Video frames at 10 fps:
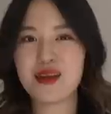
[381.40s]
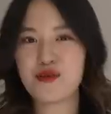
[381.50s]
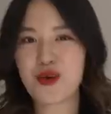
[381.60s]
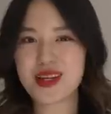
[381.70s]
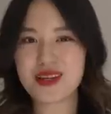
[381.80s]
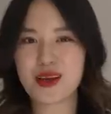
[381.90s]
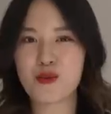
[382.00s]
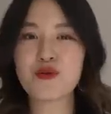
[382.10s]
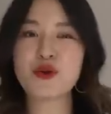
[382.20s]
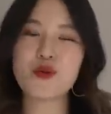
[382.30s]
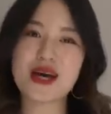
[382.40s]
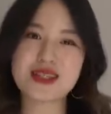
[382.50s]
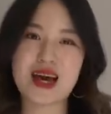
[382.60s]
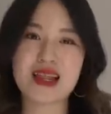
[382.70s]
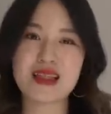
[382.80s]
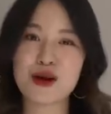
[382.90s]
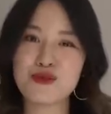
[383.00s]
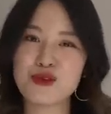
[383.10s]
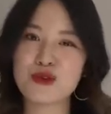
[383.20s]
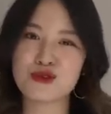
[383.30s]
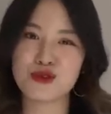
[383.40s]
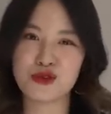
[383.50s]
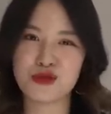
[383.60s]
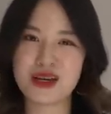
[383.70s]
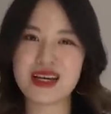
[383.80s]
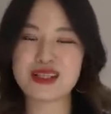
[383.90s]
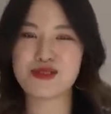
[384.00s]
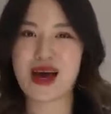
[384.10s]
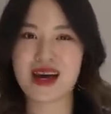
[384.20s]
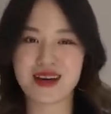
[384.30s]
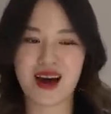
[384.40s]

And then finally, one of the ways I love to use jewelry is to add